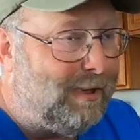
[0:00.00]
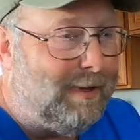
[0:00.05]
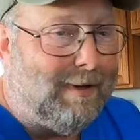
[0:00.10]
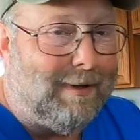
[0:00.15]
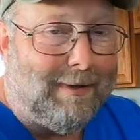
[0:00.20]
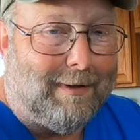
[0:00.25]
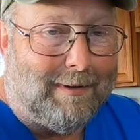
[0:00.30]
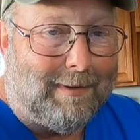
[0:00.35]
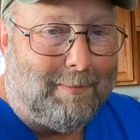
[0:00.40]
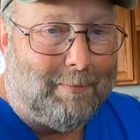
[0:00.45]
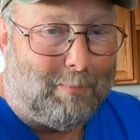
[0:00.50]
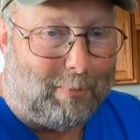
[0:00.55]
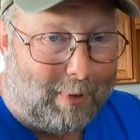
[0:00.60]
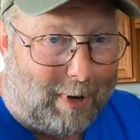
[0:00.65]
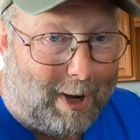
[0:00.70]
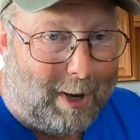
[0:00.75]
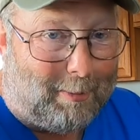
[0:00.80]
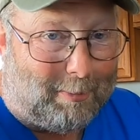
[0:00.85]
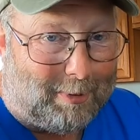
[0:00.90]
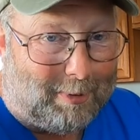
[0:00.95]
big
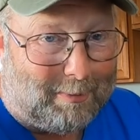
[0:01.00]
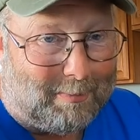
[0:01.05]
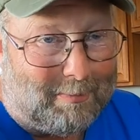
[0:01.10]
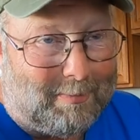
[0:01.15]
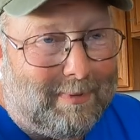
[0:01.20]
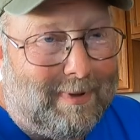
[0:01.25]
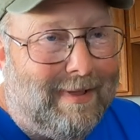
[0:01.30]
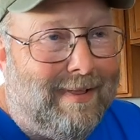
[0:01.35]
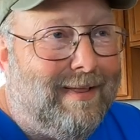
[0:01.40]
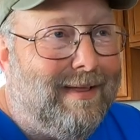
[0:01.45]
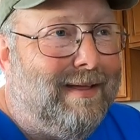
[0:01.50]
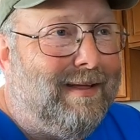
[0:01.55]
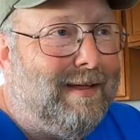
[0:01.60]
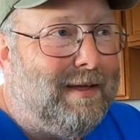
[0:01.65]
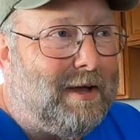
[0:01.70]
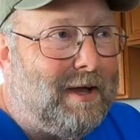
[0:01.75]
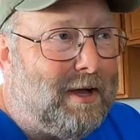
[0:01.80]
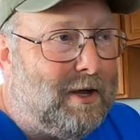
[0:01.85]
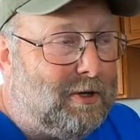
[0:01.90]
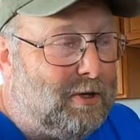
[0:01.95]
problem.
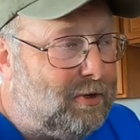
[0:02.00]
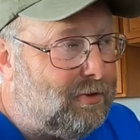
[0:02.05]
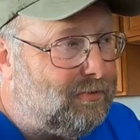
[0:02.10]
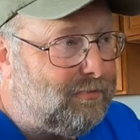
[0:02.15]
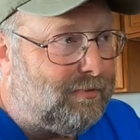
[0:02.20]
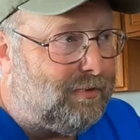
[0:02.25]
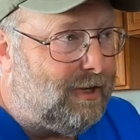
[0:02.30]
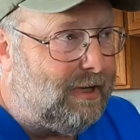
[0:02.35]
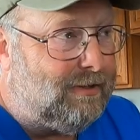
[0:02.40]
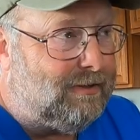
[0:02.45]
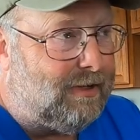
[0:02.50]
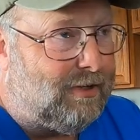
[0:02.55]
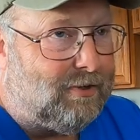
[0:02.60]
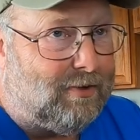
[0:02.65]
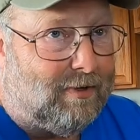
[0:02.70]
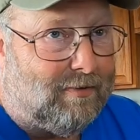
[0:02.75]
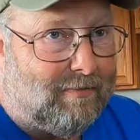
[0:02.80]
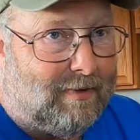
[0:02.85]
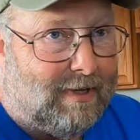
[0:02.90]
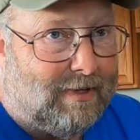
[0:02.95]
Uh, you know, easily
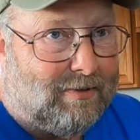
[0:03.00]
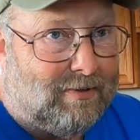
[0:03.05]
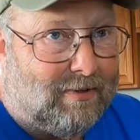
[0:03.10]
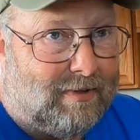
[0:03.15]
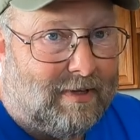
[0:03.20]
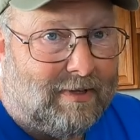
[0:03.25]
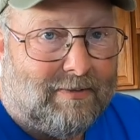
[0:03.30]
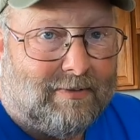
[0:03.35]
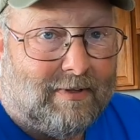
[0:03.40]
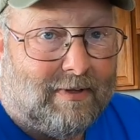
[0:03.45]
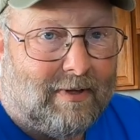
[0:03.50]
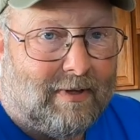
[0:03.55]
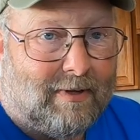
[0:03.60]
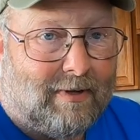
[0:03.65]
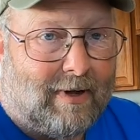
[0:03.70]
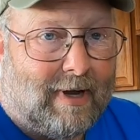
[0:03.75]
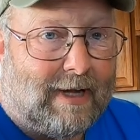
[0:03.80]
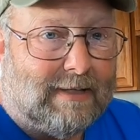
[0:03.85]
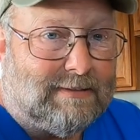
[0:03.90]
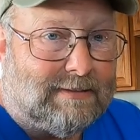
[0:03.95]
could have led to an incident
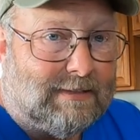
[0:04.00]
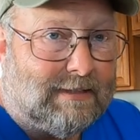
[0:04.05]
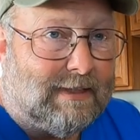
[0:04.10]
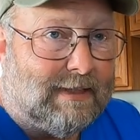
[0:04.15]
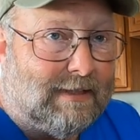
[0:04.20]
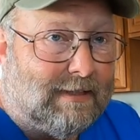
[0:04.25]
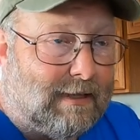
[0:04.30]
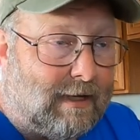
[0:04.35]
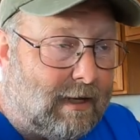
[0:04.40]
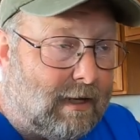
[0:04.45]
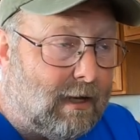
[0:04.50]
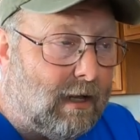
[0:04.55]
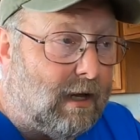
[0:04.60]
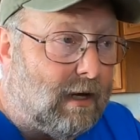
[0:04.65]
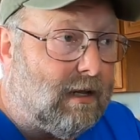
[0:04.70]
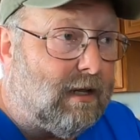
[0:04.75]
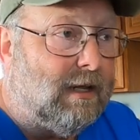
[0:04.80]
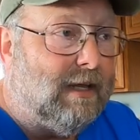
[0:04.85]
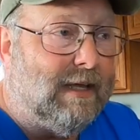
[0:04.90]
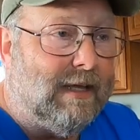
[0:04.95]
or accident.
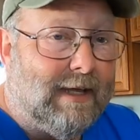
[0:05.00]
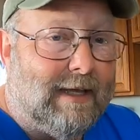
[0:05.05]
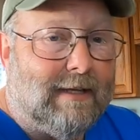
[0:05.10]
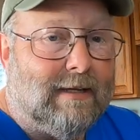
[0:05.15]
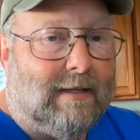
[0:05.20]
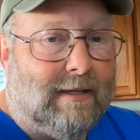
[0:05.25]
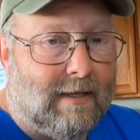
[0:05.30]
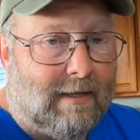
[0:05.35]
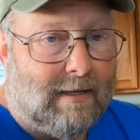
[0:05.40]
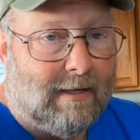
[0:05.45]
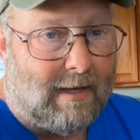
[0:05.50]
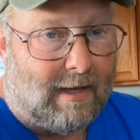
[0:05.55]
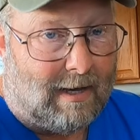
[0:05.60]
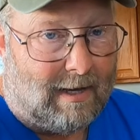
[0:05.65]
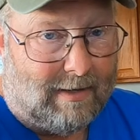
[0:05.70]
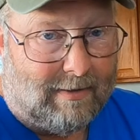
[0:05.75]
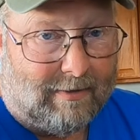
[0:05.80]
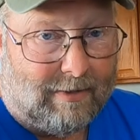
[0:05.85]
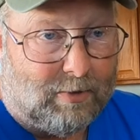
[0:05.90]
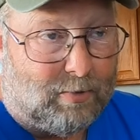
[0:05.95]
luckily, it did
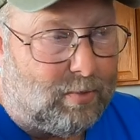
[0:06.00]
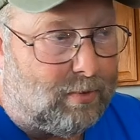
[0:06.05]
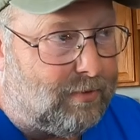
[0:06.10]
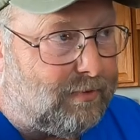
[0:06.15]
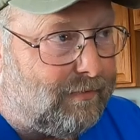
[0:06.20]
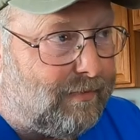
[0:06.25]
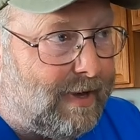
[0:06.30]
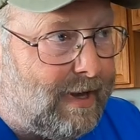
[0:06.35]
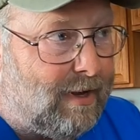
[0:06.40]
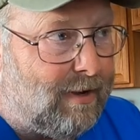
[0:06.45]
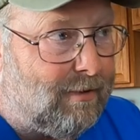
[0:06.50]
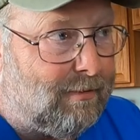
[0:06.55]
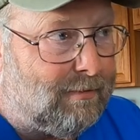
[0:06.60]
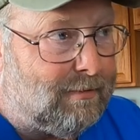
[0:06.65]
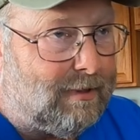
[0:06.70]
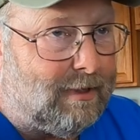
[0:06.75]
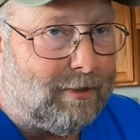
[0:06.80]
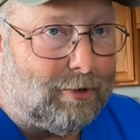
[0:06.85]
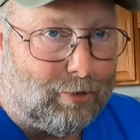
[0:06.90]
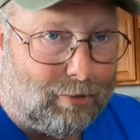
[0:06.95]
not. This was
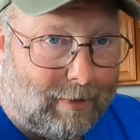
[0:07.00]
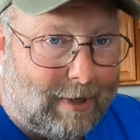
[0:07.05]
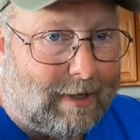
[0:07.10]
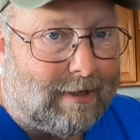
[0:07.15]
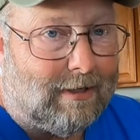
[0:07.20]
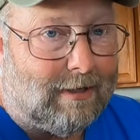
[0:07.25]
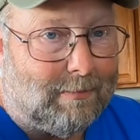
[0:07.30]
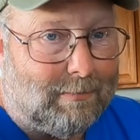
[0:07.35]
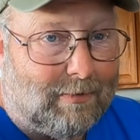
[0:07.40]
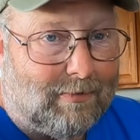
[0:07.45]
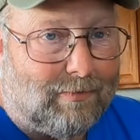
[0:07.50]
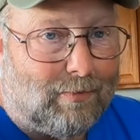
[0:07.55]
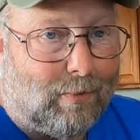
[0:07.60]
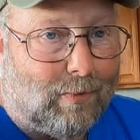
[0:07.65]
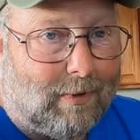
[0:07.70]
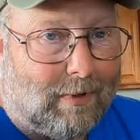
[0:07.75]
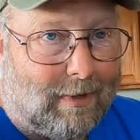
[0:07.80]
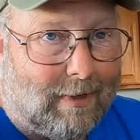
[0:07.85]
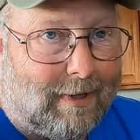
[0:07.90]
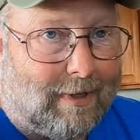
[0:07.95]
found and corrected
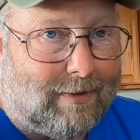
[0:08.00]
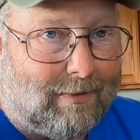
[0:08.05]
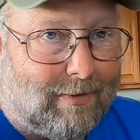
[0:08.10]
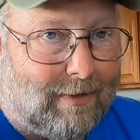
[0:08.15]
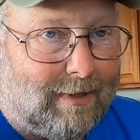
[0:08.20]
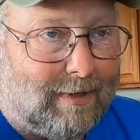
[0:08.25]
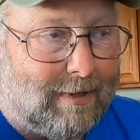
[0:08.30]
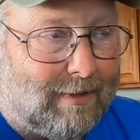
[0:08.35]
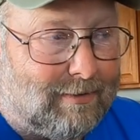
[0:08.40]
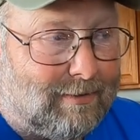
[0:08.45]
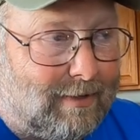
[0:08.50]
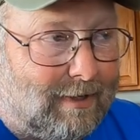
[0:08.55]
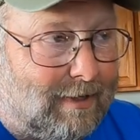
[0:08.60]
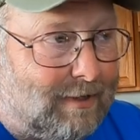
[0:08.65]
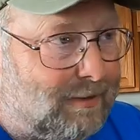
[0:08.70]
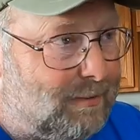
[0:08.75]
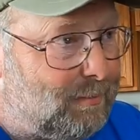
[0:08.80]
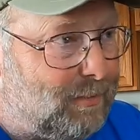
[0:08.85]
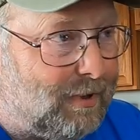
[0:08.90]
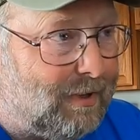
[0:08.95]
before it led to any
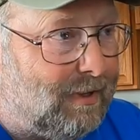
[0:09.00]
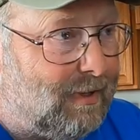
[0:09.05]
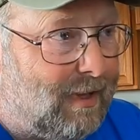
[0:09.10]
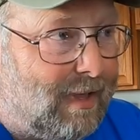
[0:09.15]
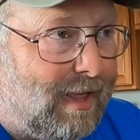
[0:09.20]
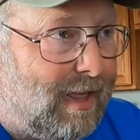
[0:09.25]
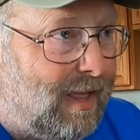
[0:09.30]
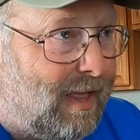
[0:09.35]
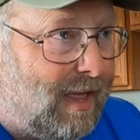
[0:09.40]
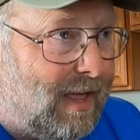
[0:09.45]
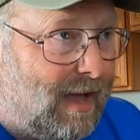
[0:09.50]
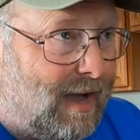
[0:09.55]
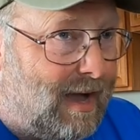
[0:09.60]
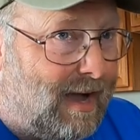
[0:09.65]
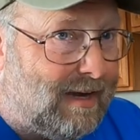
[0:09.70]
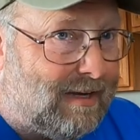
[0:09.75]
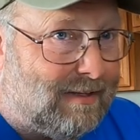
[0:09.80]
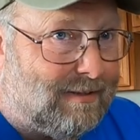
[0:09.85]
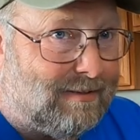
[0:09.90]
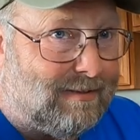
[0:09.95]
incident. But
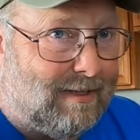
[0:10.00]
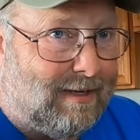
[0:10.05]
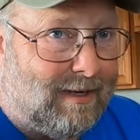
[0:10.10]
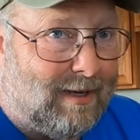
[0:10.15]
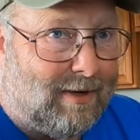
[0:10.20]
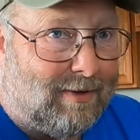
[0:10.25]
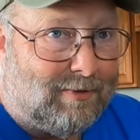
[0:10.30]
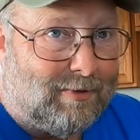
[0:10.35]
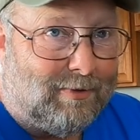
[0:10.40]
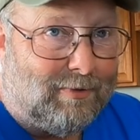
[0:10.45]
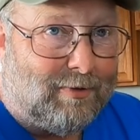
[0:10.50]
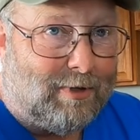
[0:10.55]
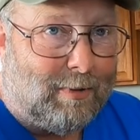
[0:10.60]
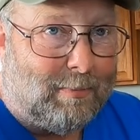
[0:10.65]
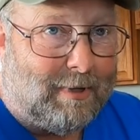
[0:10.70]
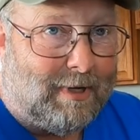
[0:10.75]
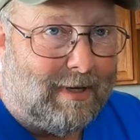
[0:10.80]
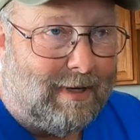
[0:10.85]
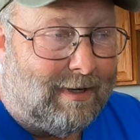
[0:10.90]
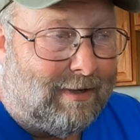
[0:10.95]
I can see as you
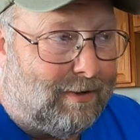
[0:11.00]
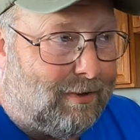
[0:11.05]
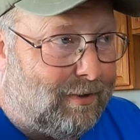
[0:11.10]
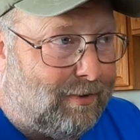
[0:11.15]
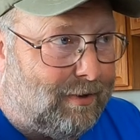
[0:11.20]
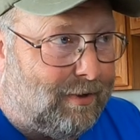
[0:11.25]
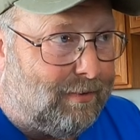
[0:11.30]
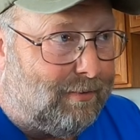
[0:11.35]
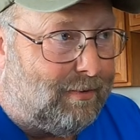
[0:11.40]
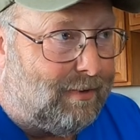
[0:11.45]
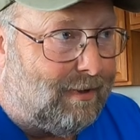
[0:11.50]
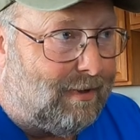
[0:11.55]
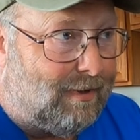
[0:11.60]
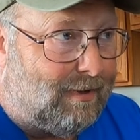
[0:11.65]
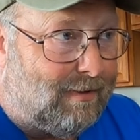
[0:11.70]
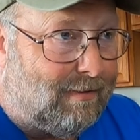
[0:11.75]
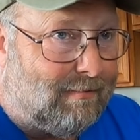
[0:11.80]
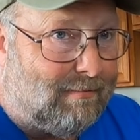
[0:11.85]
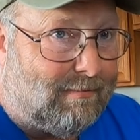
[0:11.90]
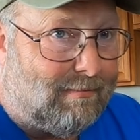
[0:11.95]
coming in, you know, getting ready
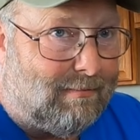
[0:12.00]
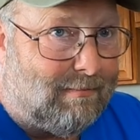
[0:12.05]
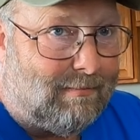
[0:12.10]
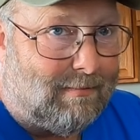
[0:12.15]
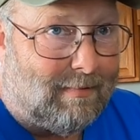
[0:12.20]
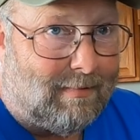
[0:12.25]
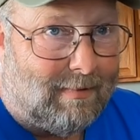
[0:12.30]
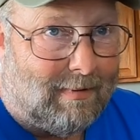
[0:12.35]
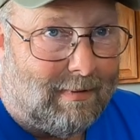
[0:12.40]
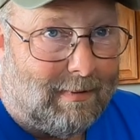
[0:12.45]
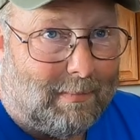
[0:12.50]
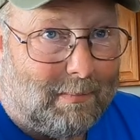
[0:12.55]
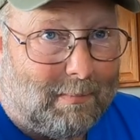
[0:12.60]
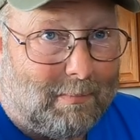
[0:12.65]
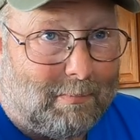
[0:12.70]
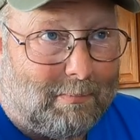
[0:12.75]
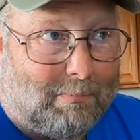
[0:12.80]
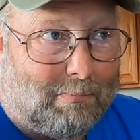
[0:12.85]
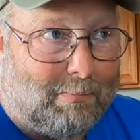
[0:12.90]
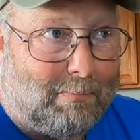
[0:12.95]
to,
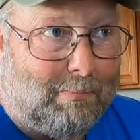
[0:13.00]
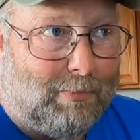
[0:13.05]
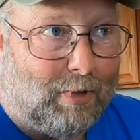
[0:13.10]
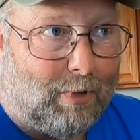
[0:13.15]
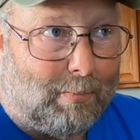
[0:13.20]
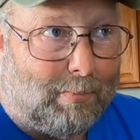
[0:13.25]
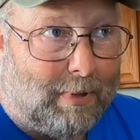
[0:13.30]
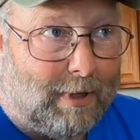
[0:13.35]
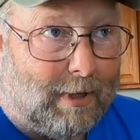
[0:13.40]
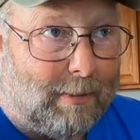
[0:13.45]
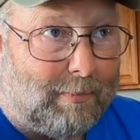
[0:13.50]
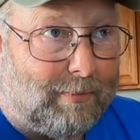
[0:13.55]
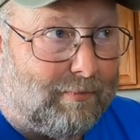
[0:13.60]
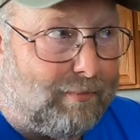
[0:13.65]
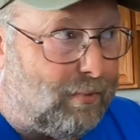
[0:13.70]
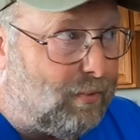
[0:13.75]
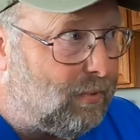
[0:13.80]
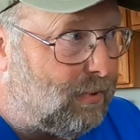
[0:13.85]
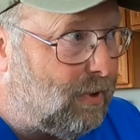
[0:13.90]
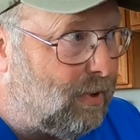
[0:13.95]
uh, you know, pick up a
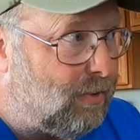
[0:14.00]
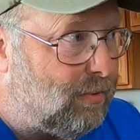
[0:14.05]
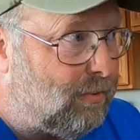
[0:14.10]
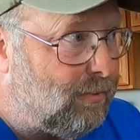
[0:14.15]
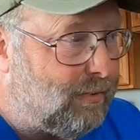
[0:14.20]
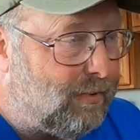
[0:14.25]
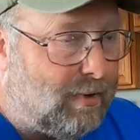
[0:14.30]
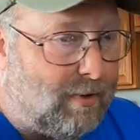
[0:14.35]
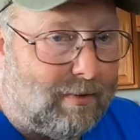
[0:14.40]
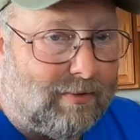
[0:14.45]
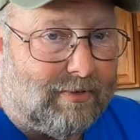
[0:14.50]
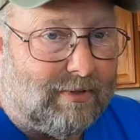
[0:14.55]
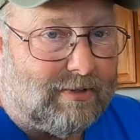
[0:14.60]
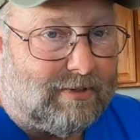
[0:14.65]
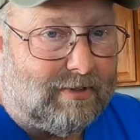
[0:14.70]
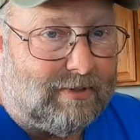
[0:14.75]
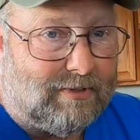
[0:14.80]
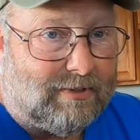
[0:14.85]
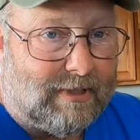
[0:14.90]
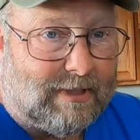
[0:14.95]
full load with the
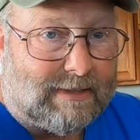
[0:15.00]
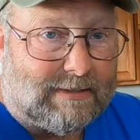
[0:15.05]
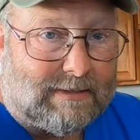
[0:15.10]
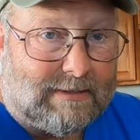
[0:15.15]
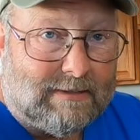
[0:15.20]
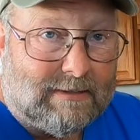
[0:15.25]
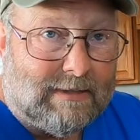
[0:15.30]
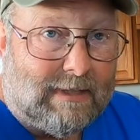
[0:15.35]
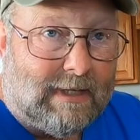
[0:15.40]
R66,